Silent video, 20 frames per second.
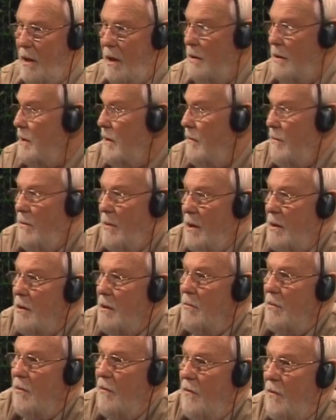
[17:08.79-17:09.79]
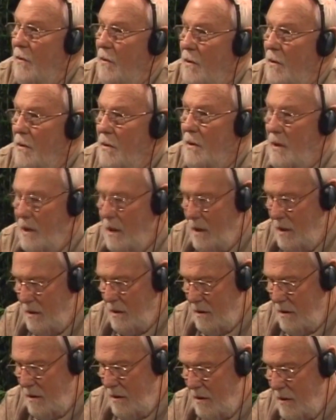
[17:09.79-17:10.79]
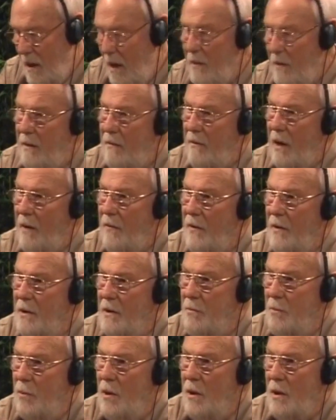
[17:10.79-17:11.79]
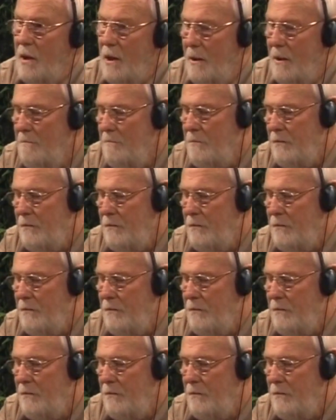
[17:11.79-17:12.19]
I had never met them before, and now they've got this book.